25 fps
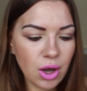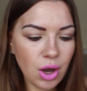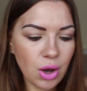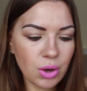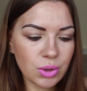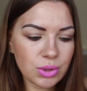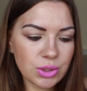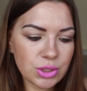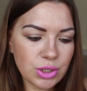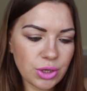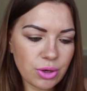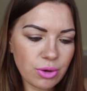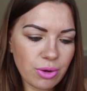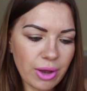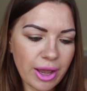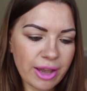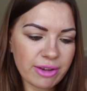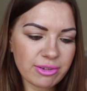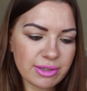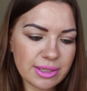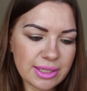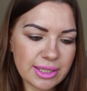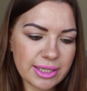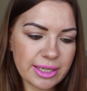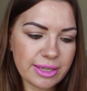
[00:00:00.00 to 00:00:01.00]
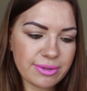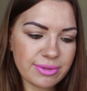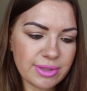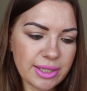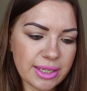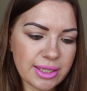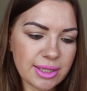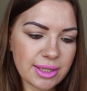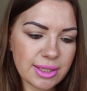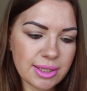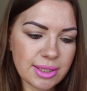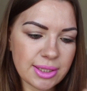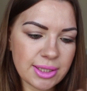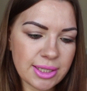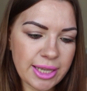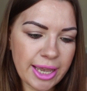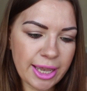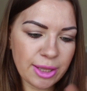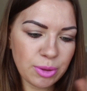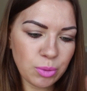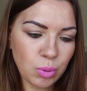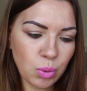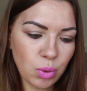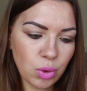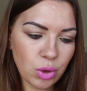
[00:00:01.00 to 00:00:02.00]
Also, I received a
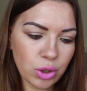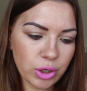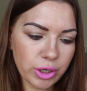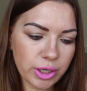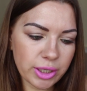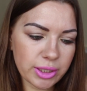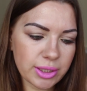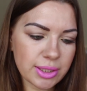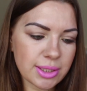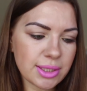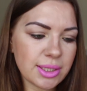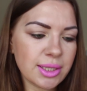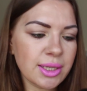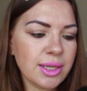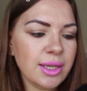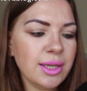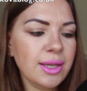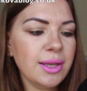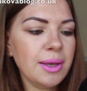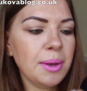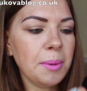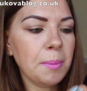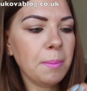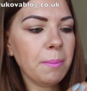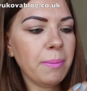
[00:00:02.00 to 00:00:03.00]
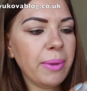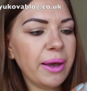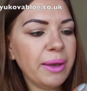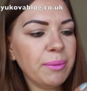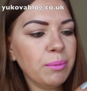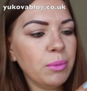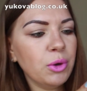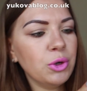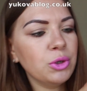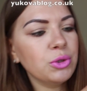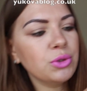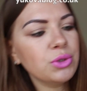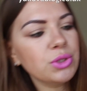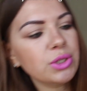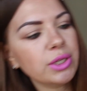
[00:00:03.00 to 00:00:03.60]
Tan Works by Mono